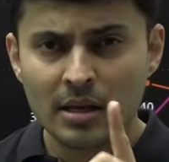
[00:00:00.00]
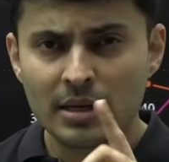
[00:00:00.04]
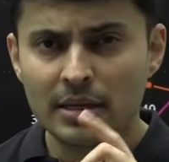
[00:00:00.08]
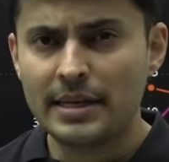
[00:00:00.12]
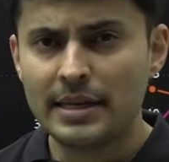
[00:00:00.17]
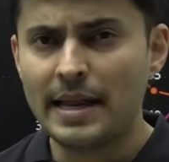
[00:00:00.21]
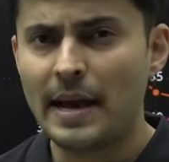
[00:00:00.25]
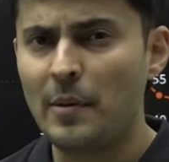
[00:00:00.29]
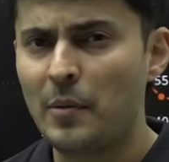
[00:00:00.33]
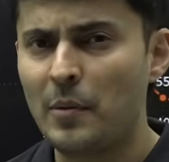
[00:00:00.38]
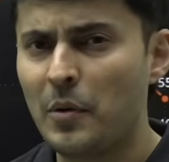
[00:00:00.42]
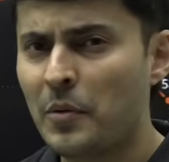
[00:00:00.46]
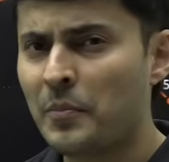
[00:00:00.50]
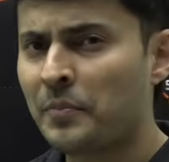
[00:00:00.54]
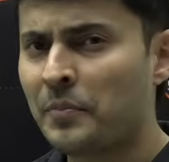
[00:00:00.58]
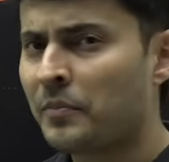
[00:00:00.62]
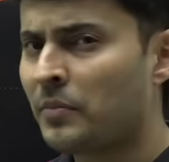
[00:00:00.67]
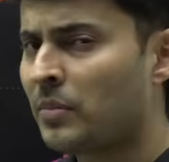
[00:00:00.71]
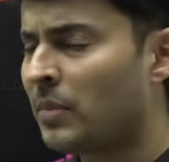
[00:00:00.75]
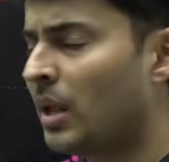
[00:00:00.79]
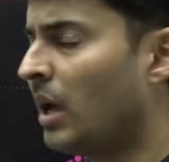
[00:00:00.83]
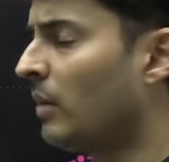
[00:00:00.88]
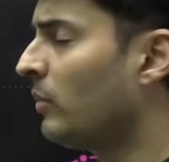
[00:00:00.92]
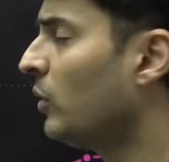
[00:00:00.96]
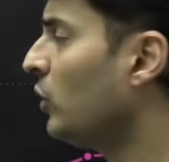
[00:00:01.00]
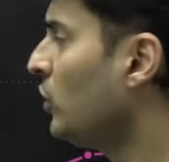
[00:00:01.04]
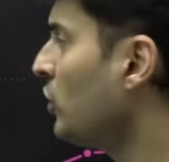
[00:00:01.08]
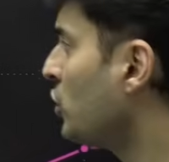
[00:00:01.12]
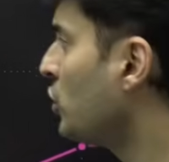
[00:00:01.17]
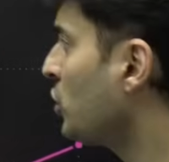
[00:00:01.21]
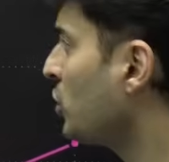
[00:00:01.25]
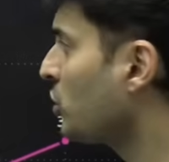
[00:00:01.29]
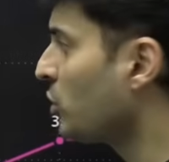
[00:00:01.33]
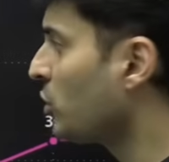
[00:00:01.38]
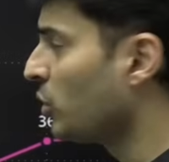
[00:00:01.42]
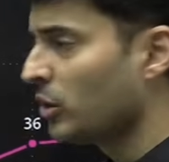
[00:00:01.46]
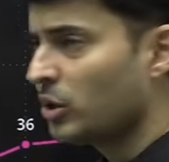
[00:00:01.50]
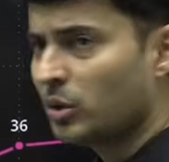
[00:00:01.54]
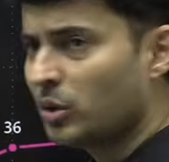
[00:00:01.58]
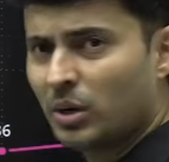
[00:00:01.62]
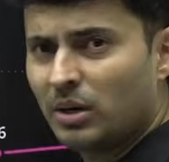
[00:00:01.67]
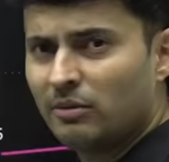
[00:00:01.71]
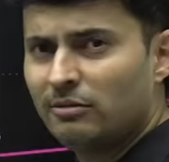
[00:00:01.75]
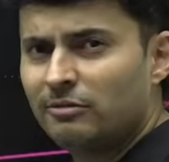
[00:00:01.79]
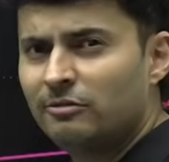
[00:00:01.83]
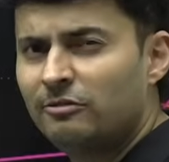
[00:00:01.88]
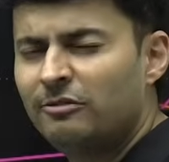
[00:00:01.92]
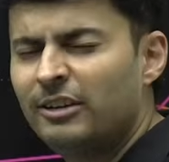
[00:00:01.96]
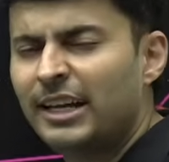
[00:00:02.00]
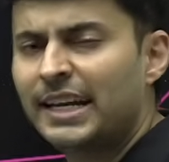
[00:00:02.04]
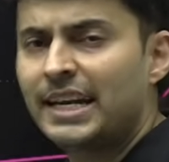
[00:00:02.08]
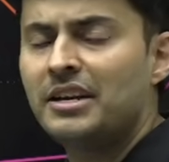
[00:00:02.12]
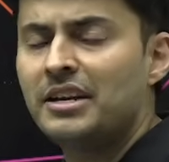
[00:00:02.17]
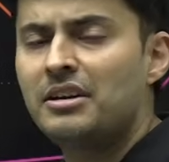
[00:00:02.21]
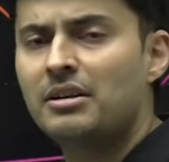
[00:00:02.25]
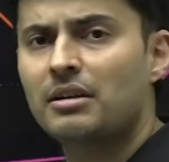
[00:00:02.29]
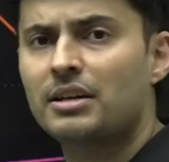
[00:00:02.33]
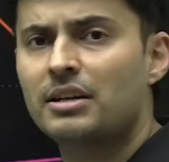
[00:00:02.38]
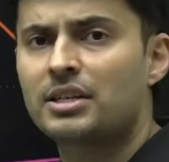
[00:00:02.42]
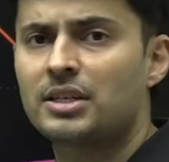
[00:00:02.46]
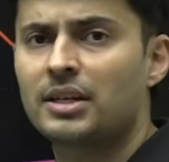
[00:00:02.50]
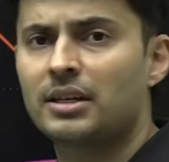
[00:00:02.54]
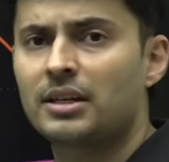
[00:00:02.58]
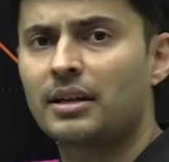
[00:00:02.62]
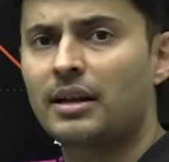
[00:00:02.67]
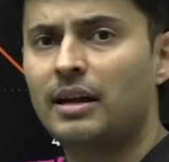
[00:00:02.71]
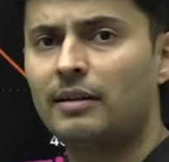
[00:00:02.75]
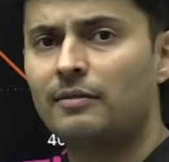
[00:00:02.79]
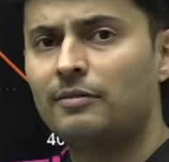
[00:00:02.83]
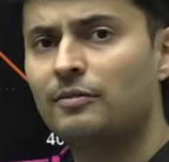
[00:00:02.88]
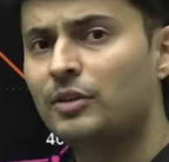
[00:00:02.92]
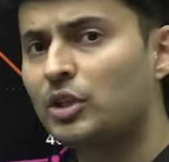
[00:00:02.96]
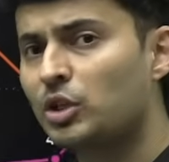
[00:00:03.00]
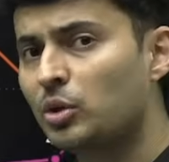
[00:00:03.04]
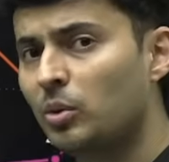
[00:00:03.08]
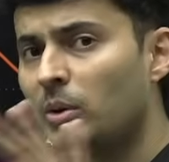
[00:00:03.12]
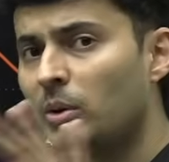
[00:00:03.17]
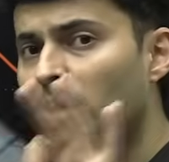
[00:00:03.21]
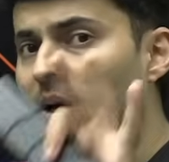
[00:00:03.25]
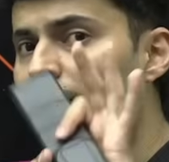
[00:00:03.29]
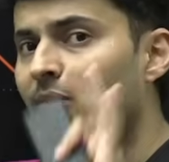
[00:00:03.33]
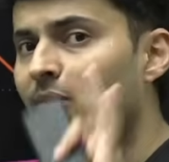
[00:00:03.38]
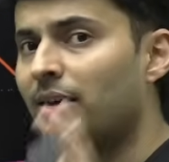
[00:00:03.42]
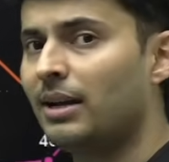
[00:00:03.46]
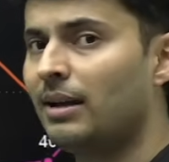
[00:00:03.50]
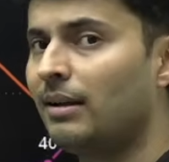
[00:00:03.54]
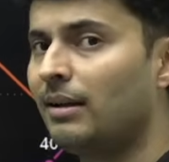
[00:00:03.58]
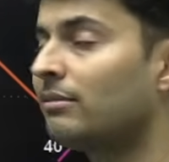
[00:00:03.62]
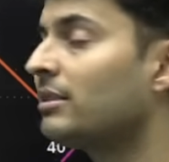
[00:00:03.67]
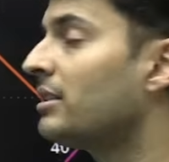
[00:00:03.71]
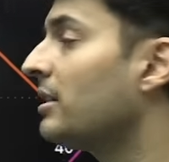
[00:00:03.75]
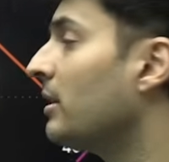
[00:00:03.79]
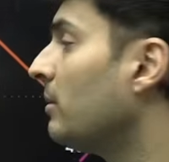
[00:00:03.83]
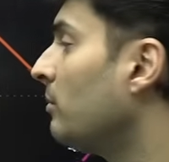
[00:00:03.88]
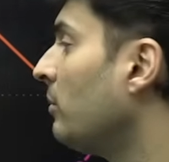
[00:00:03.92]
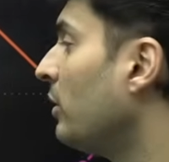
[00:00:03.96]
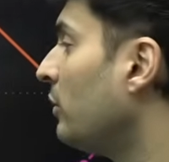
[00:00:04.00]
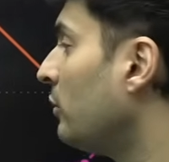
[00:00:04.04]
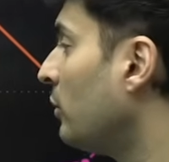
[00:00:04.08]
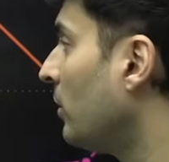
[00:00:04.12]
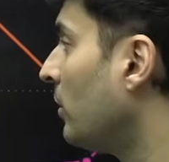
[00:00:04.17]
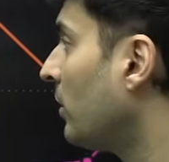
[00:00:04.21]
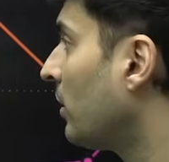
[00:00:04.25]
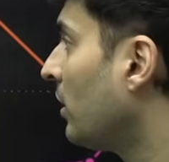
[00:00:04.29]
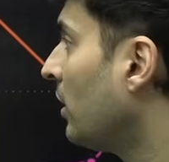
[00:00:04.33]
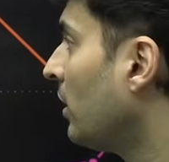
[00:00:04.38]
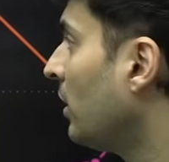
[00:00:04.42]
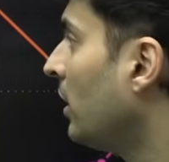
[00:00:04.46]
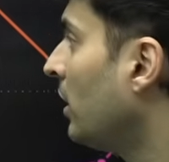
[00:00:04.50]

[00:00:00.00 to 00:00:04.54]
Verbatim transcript: Now, I'm going to show you a very interesting graph which you never have seen before.